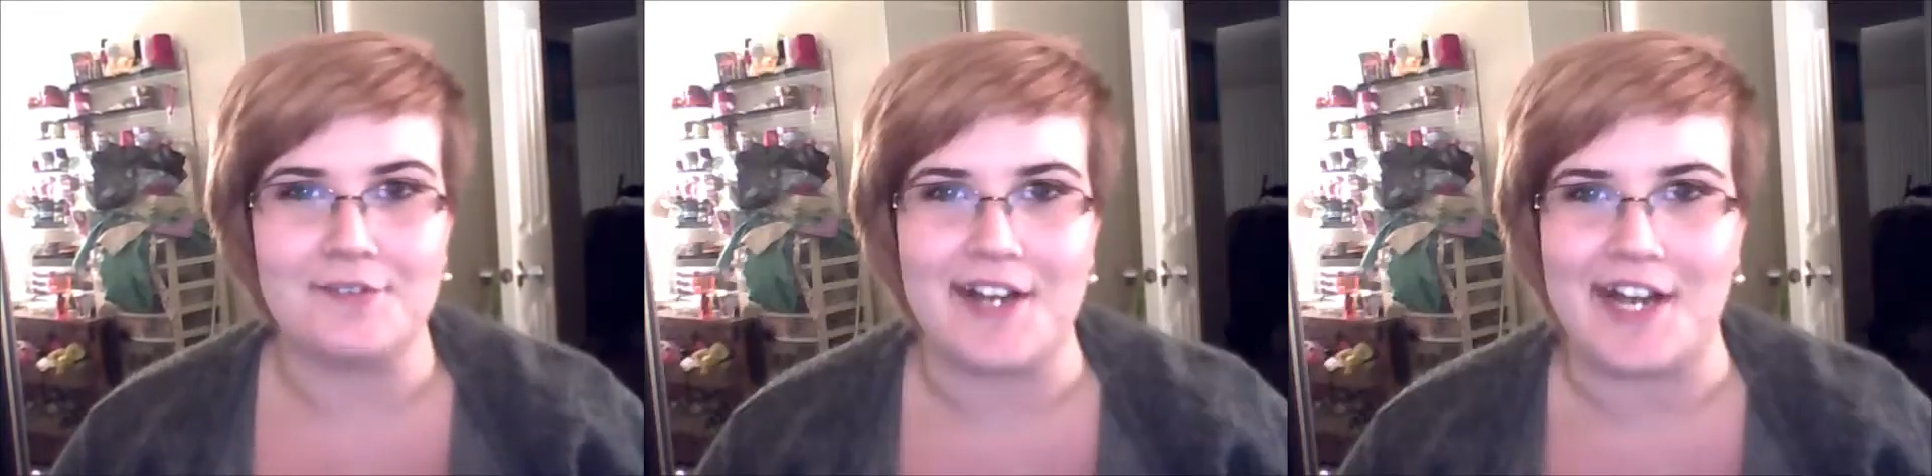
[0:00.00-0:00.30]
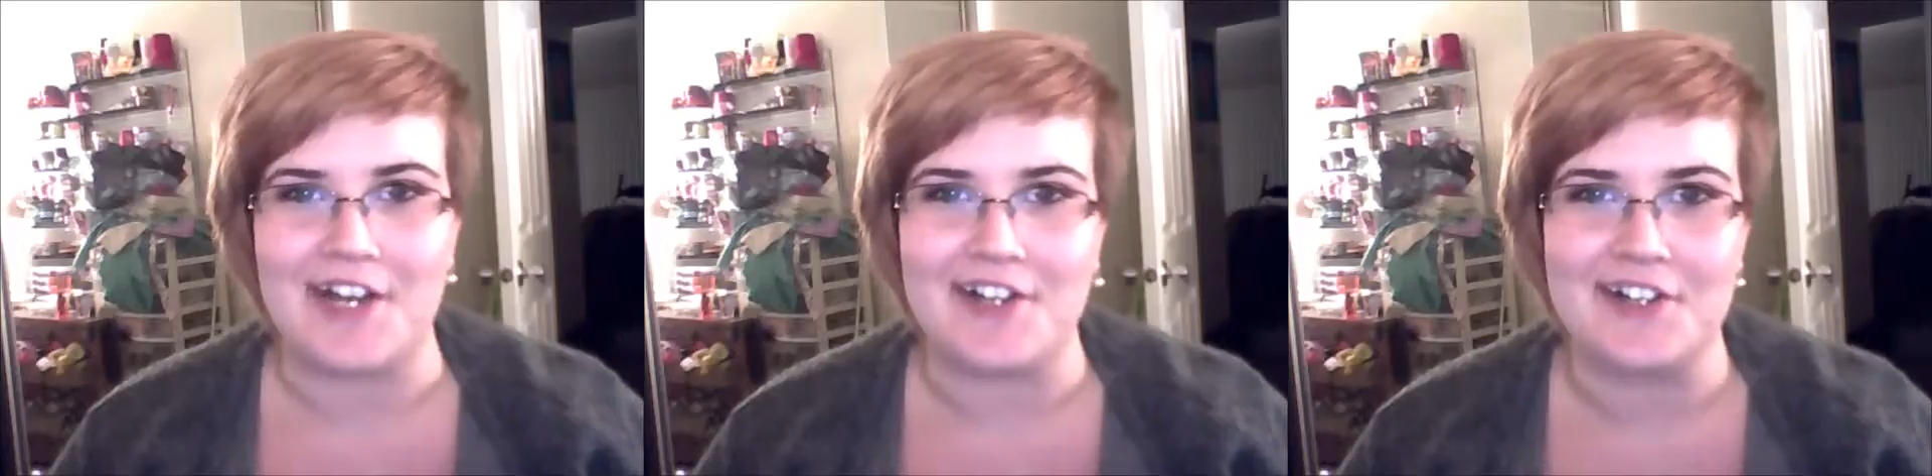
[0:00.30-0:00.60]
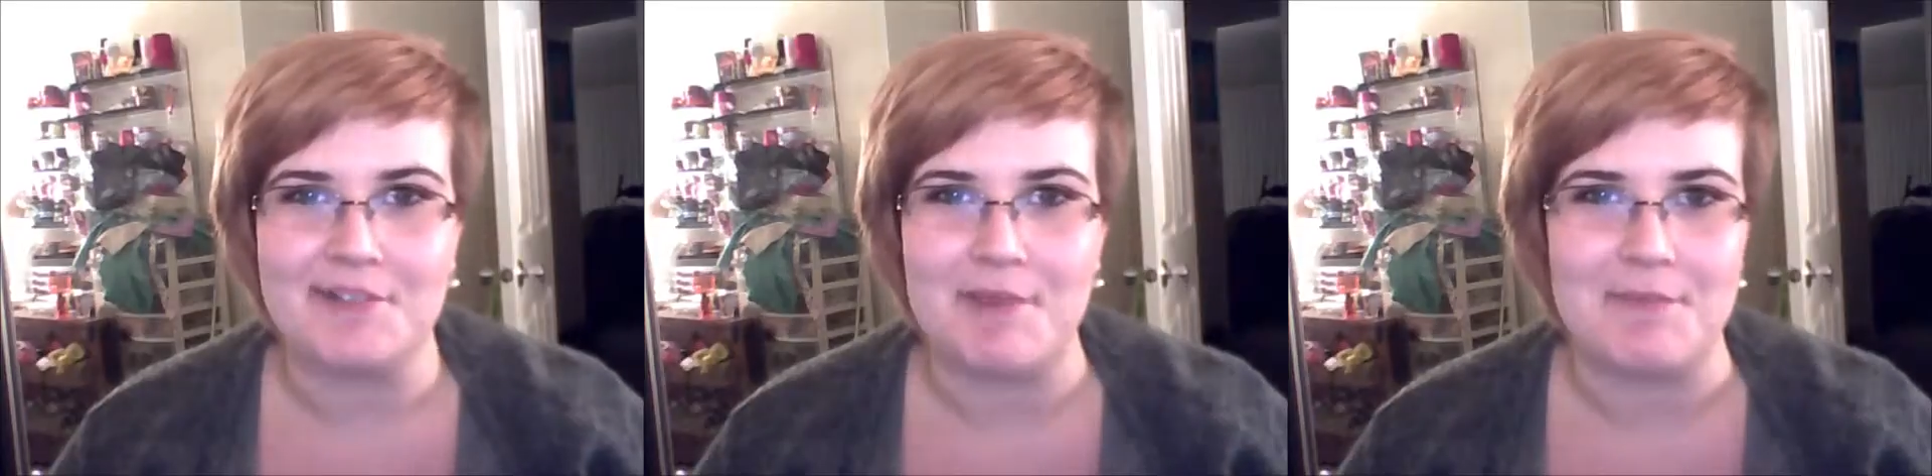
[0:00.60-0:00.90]
Who says
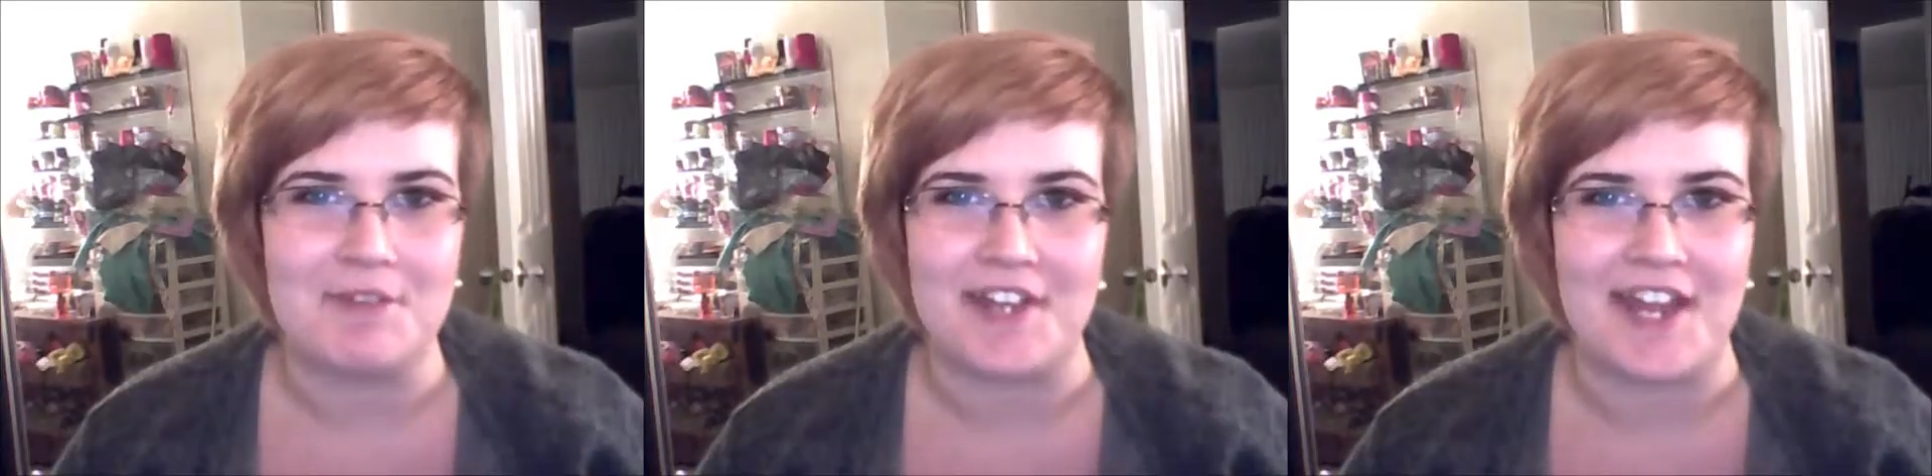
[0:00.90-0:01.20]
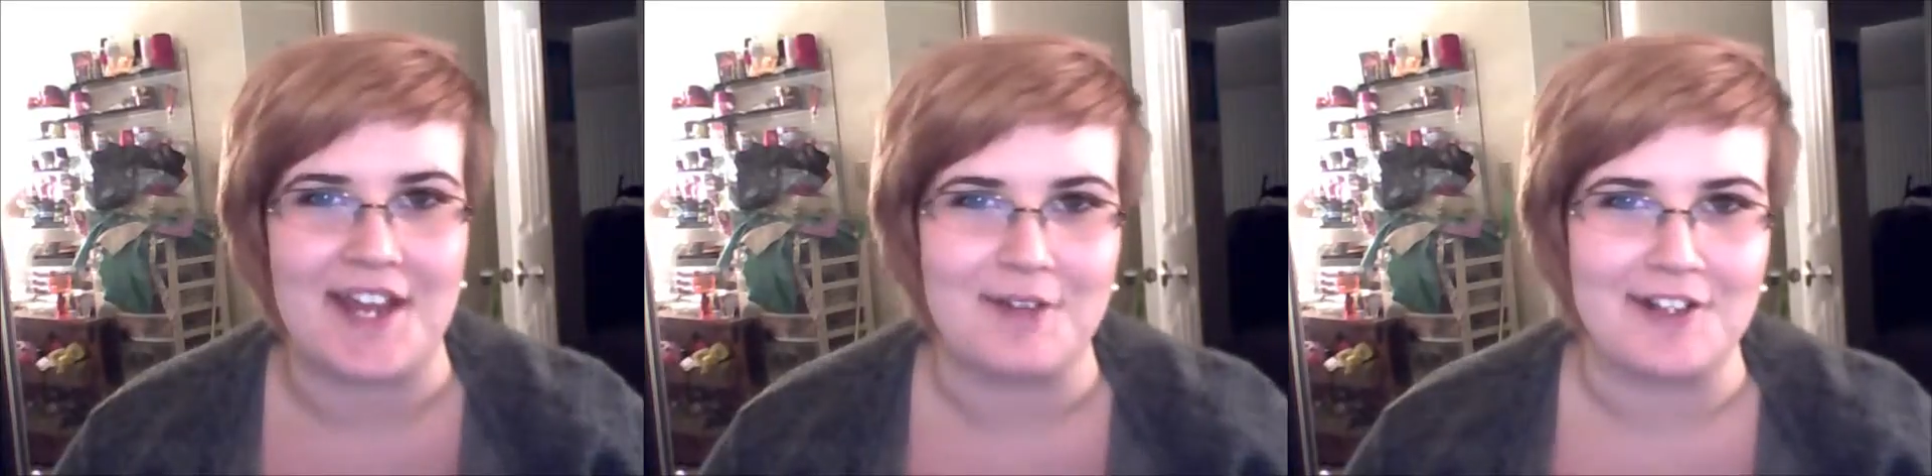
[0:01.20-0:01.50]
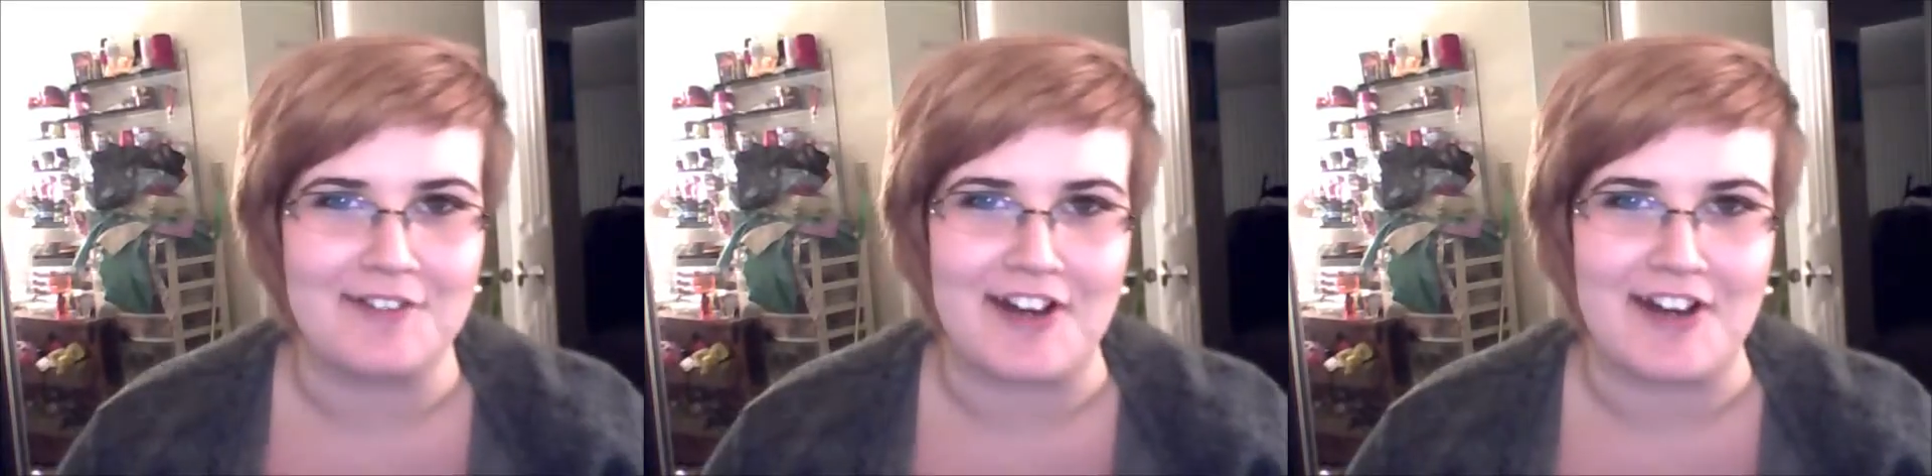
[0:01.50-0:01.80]
red hair?
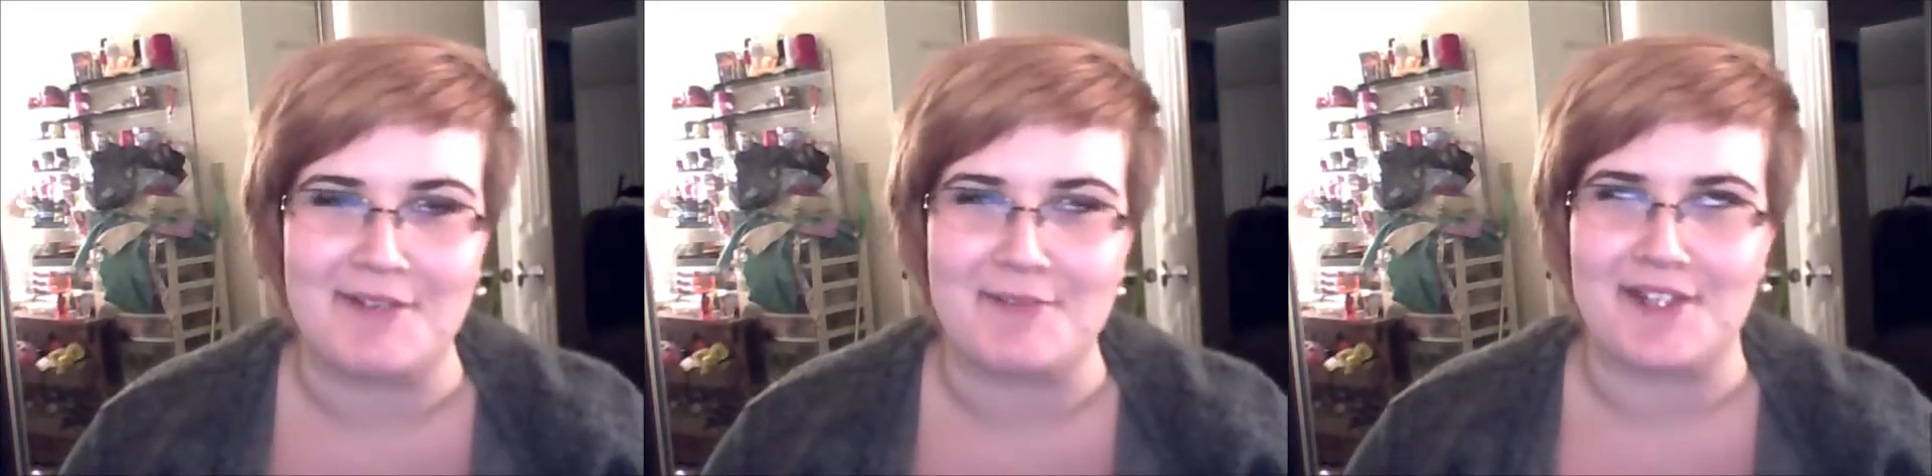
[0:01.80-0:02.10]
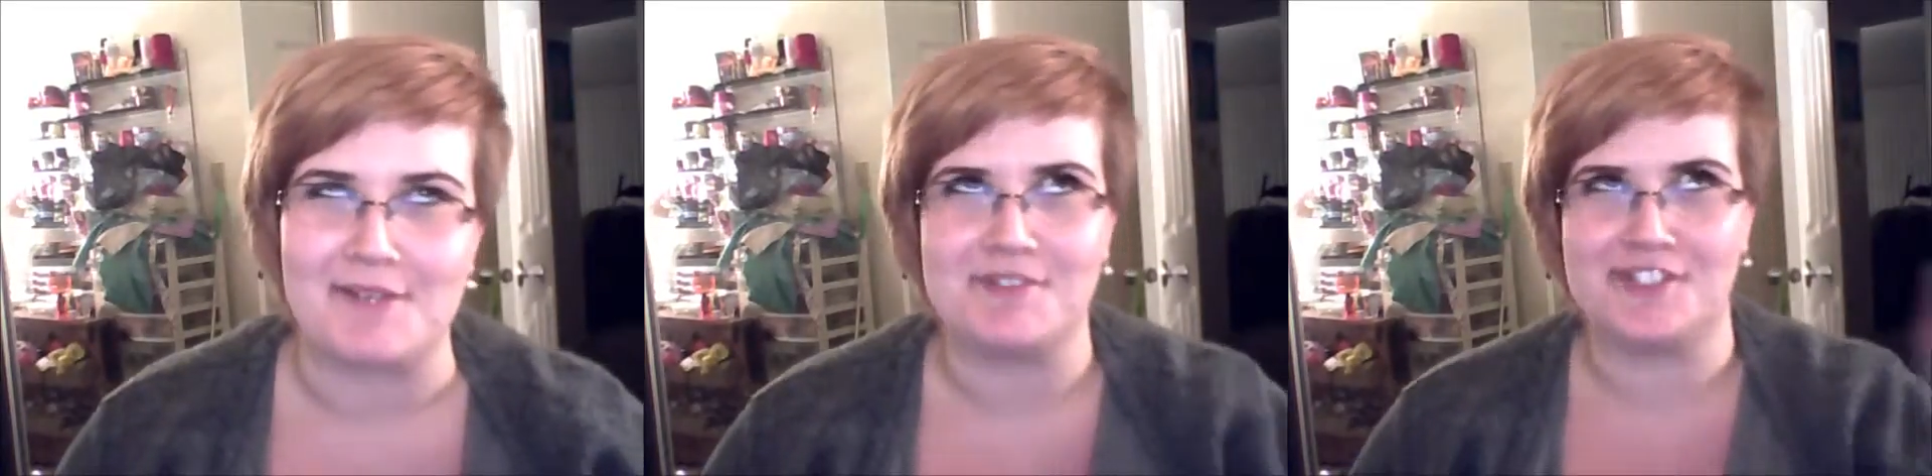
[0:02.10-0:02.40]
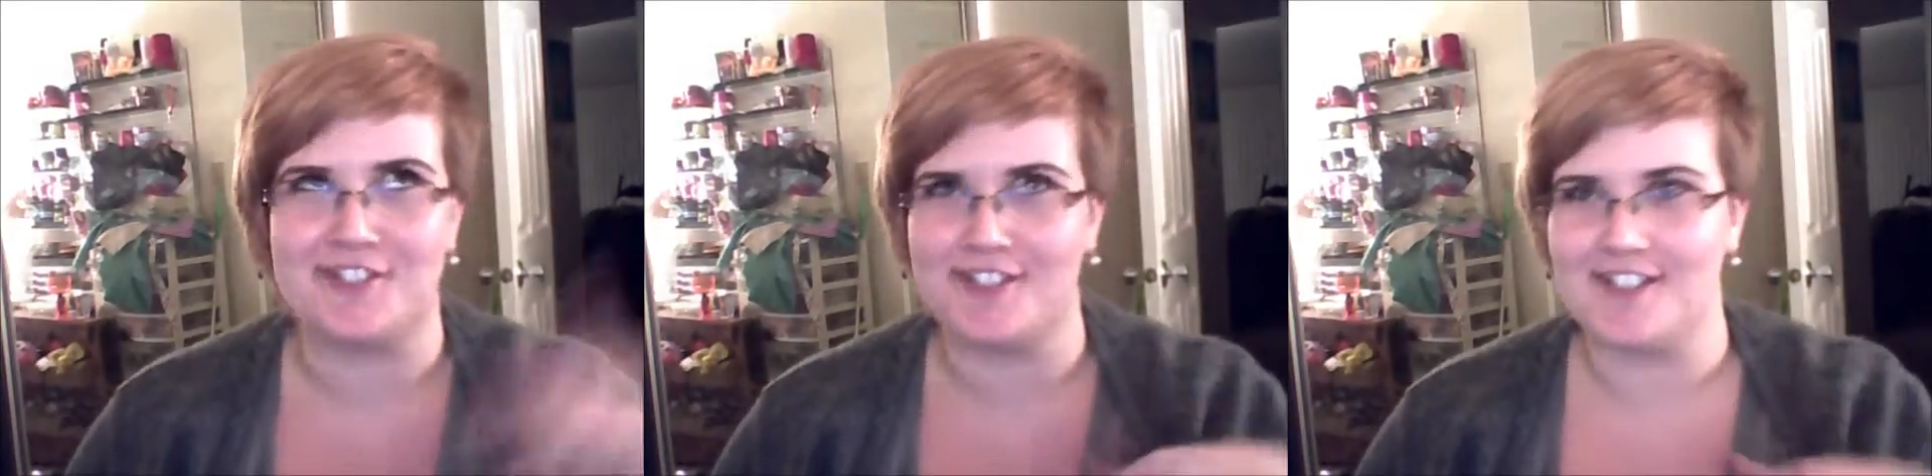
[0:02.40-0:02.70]
People can't wear red
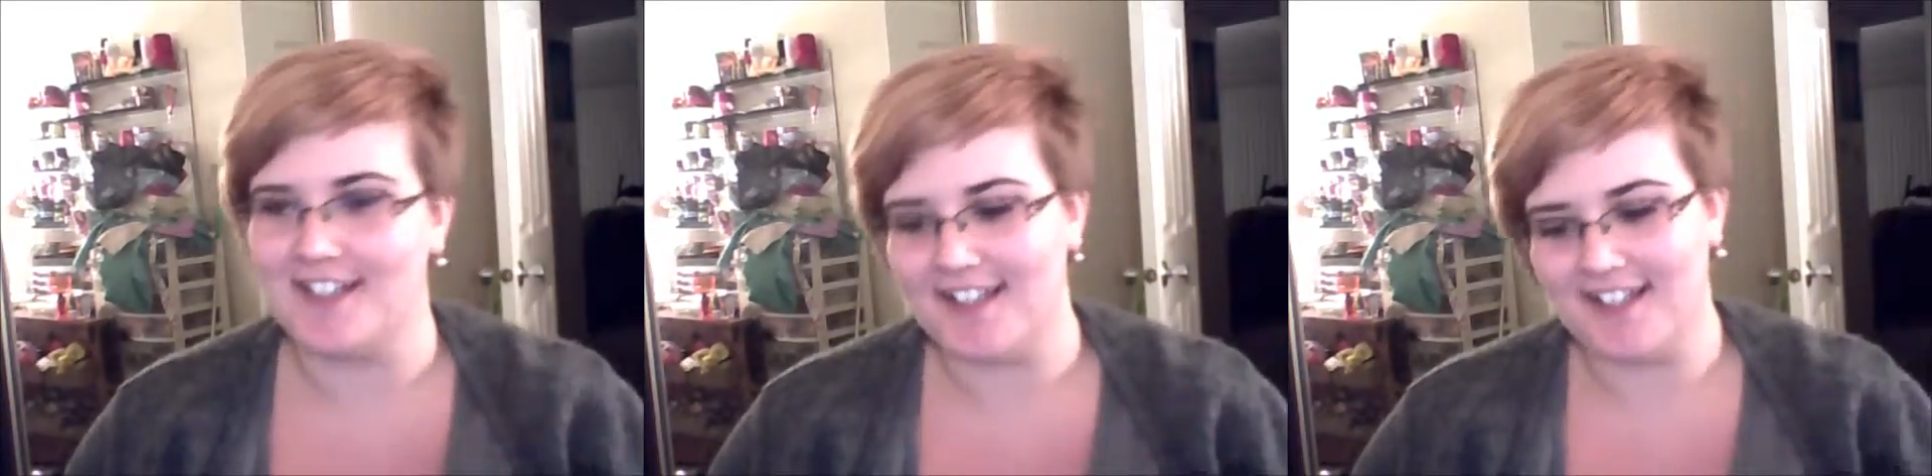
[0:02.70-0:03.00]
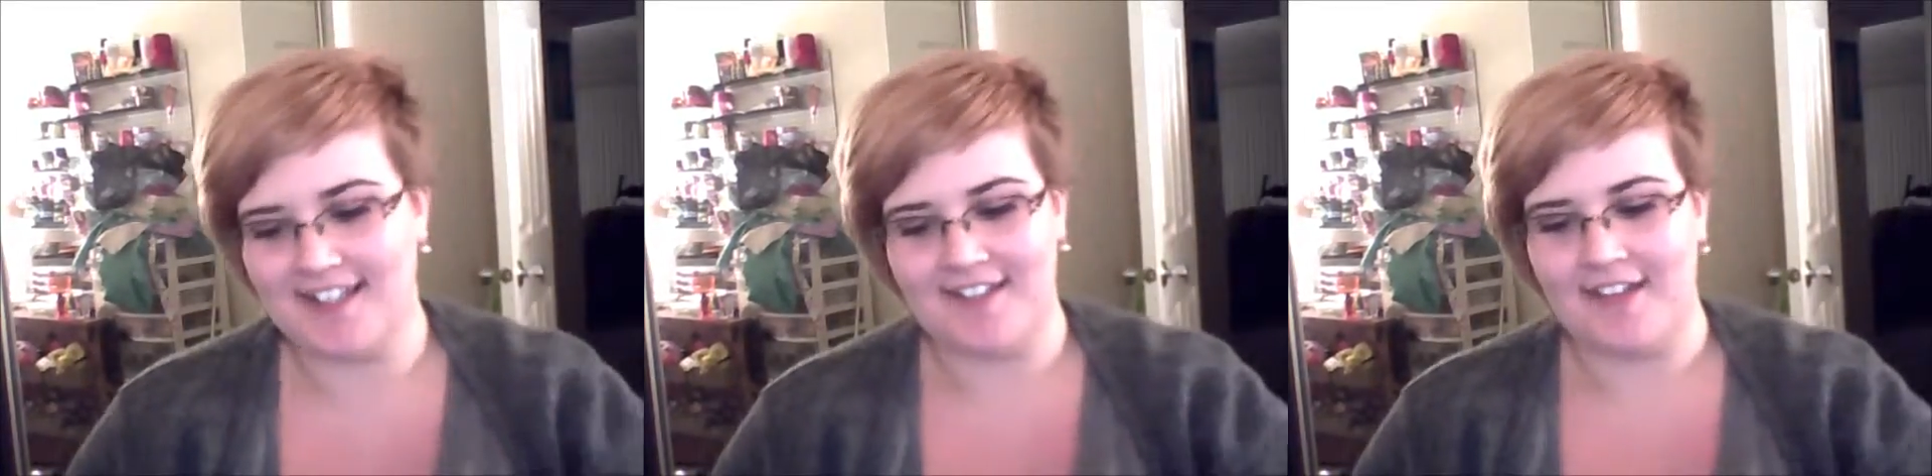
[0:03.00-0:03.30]
lipstick. Psh.